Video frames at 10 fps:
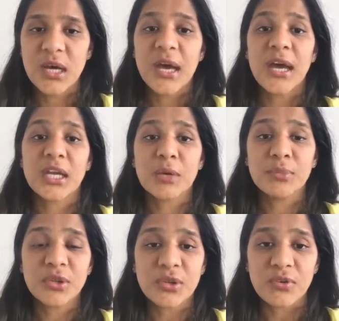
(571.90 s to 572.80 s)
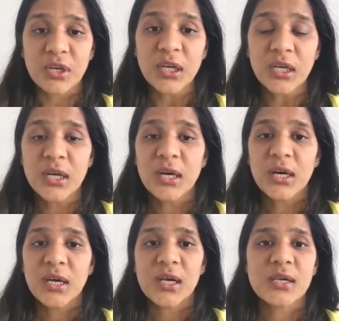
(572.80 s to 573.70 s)
And number 3
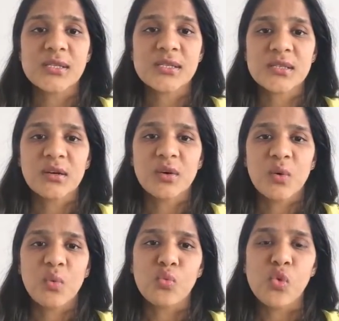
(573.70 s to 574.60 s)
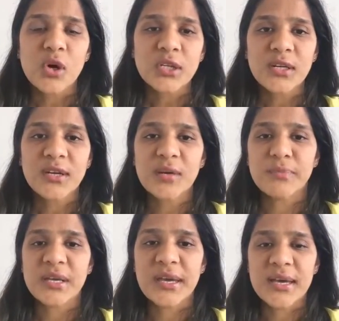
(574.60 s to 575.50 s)
is, what are their
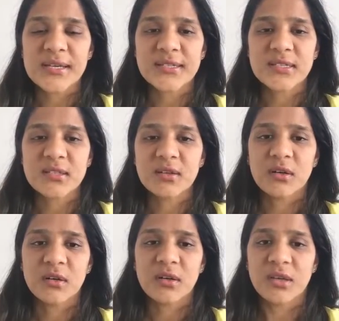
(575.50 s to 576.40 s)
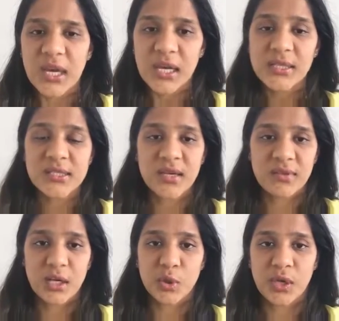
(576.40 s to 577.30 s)
biggest gains that
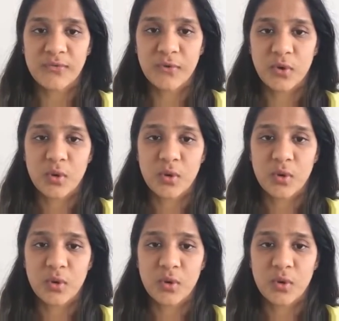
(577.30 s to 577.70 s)
they're looking for?